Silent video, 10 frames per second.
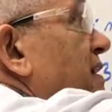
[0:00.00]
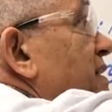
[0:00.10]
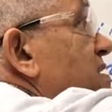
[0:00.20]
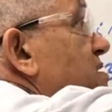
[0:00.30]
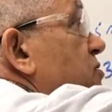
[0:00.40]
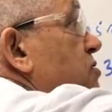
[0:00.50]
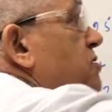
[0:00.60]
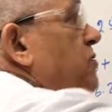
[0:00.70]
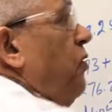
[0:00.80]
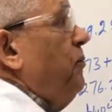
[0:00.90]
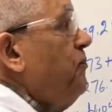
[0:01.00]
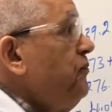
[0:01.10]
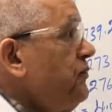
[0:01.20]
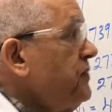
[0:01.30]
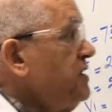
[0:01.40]
This is your slope.
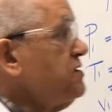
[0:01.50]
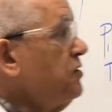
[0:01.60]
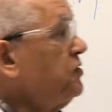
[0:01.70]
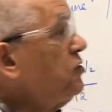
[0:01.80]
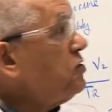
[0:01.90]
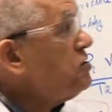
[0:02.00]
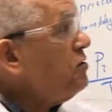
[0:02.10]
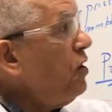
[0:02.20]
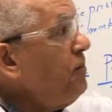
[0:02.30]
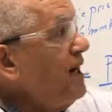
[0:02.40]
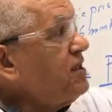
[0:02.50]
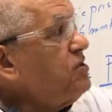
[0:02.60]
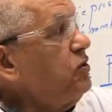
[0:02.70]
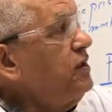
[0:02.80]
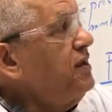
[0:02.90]
So your slope
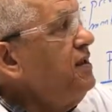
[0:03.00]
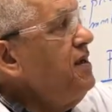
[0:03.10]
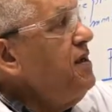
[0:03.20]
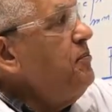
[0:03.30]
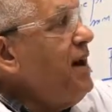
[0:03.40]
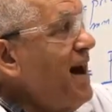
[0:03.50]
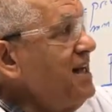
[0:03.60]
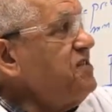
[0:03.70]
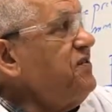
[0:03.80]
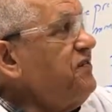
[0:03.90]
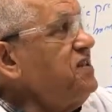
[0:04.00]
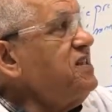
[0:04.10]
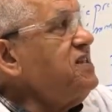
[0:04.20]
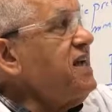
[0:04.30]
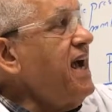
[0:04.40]
actually, minus
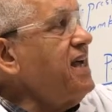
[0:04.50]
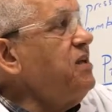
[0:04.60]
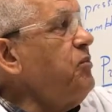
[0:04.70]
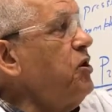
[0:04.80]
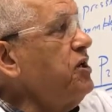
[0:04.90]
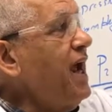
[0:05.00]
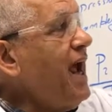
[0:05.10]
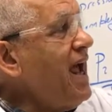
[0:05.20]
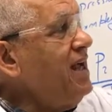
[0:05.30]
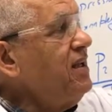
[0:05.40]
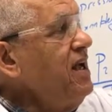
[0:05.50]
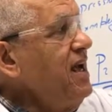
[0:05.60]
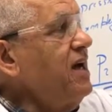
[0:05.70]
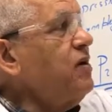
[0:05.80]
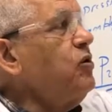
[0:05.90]
5680.8
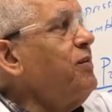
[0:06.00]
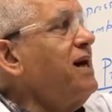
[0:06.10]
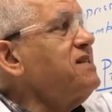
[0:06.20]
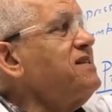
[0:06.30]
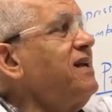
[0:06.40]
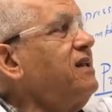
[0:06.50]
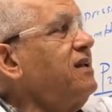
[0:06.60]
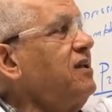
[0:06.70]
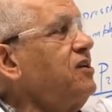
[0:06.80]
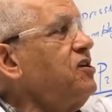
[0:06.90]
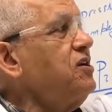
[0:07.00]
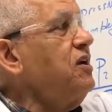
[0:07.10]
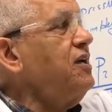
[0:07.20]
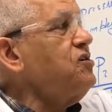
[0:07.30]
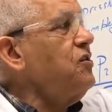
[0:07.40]
equal minus delta
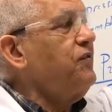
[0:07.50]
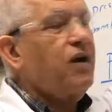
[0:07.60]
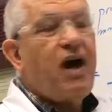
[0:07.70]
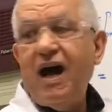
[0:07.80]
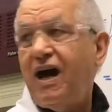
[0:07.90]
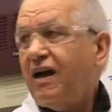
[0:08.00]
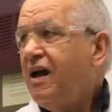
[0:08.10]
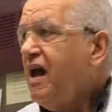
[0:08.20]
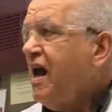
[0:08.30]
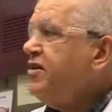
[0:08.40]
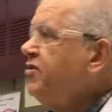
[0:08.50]
H over R, and